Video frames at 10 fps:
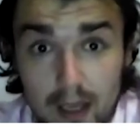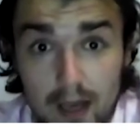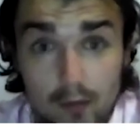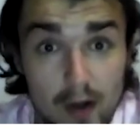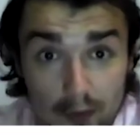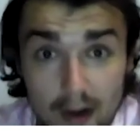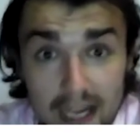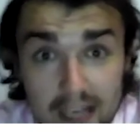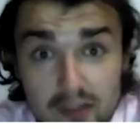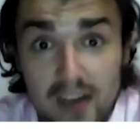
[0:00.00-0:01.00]

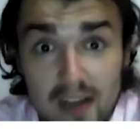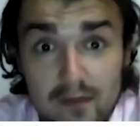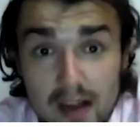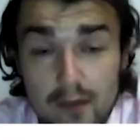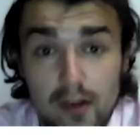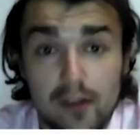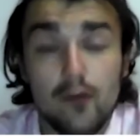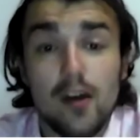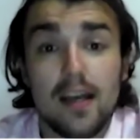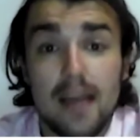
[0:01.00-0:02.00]
Really, it just gives you everything. It's
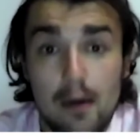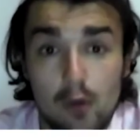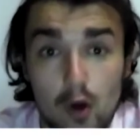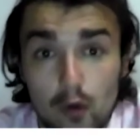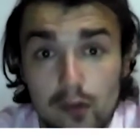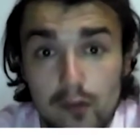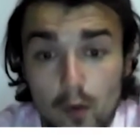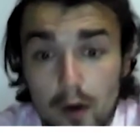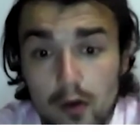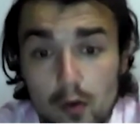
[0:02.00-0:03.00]
free to download, so if you
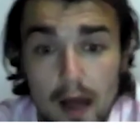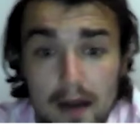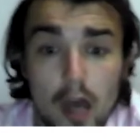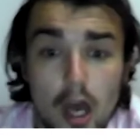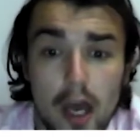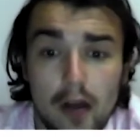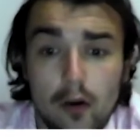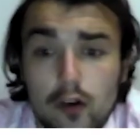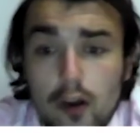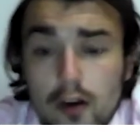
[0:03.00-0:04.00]
want to do that. And
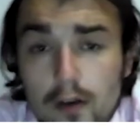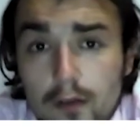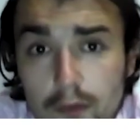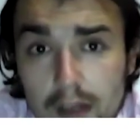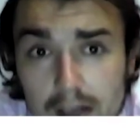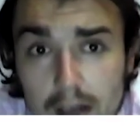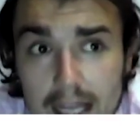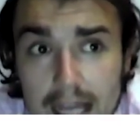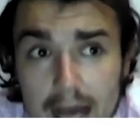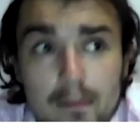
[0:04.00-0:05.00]
alternatively,
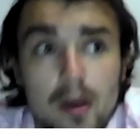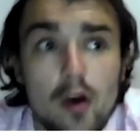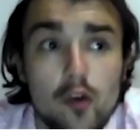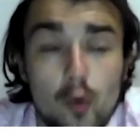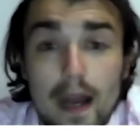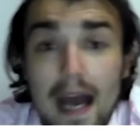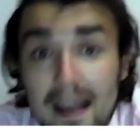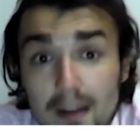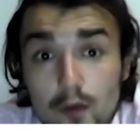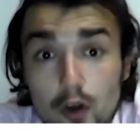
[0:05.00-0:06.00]
get me on Twitter
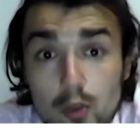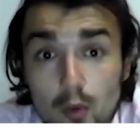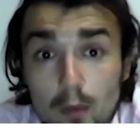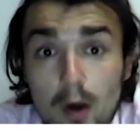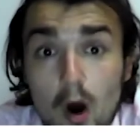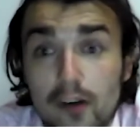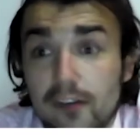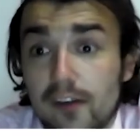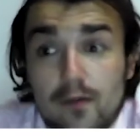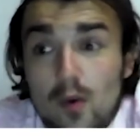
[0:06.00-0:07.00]
at the Virtual
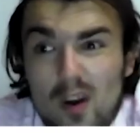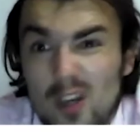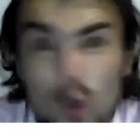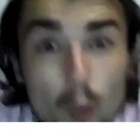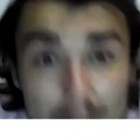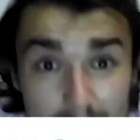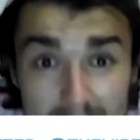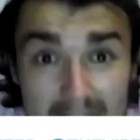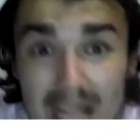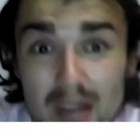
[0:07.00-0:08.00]
Boss. If you want to tweet
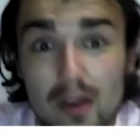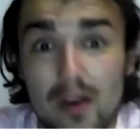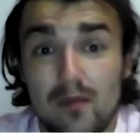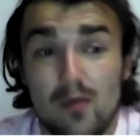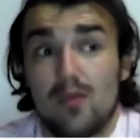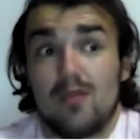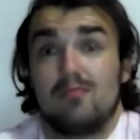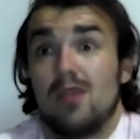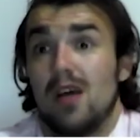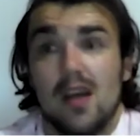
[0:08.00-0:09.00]
me anything, if you want to,
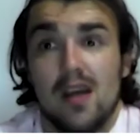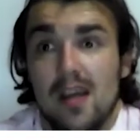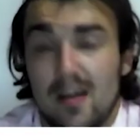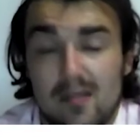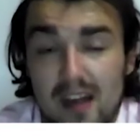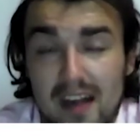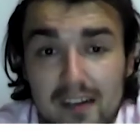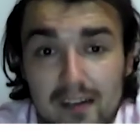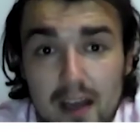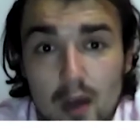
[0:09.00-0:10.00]
just
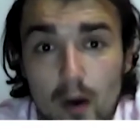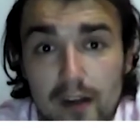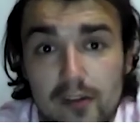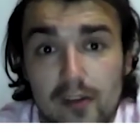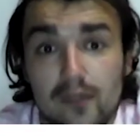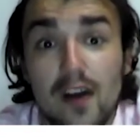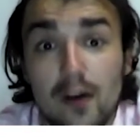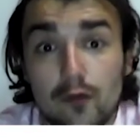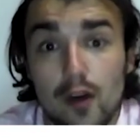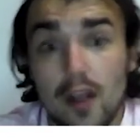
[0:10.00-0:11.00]
ask us any questions, feel
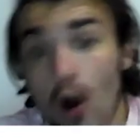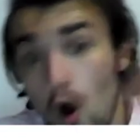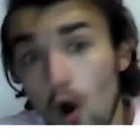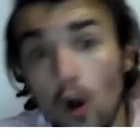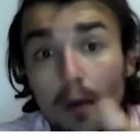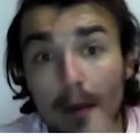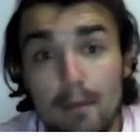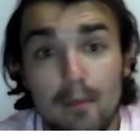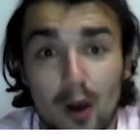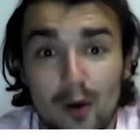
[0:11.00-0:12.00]
free, or comment
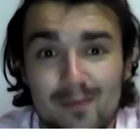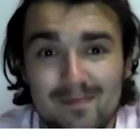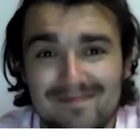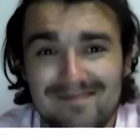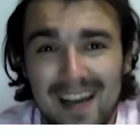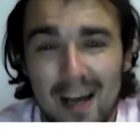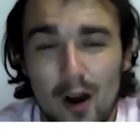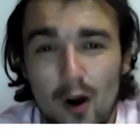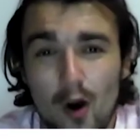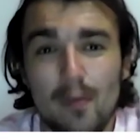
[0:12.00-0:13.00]
below.
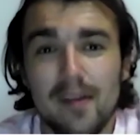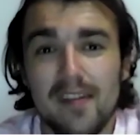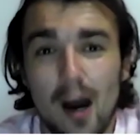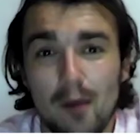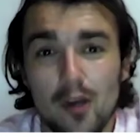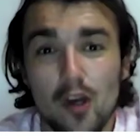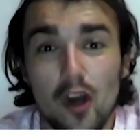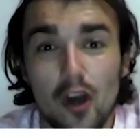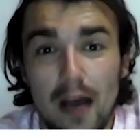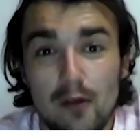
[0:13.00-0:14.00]
Hope it's helped. Good
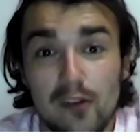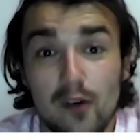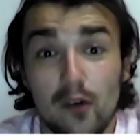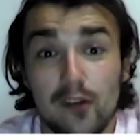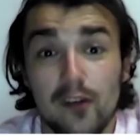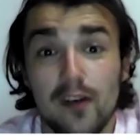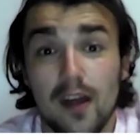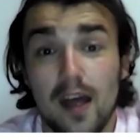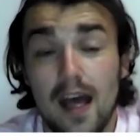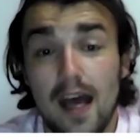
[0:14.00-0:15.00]
luck outsourcing,
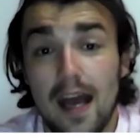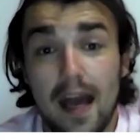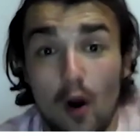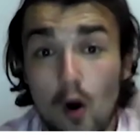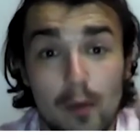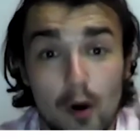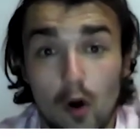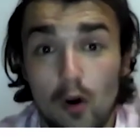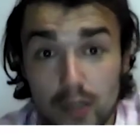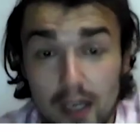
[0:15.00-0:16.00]
and I
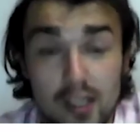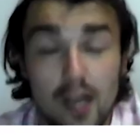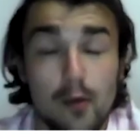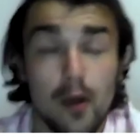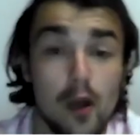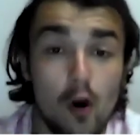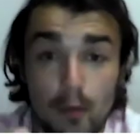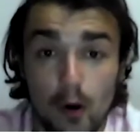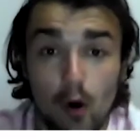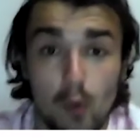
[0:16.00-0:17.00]
genuinely hope
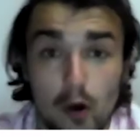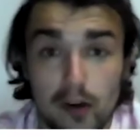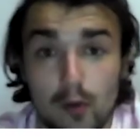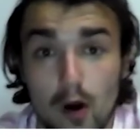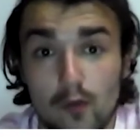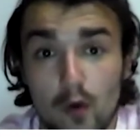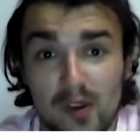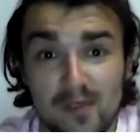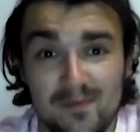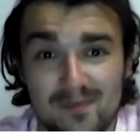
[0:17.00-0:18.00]
it all works well for
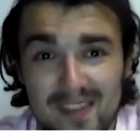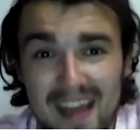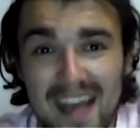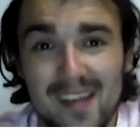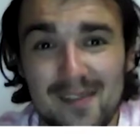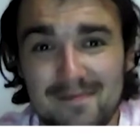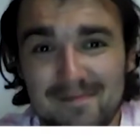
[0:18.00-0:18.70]
you. Thank you.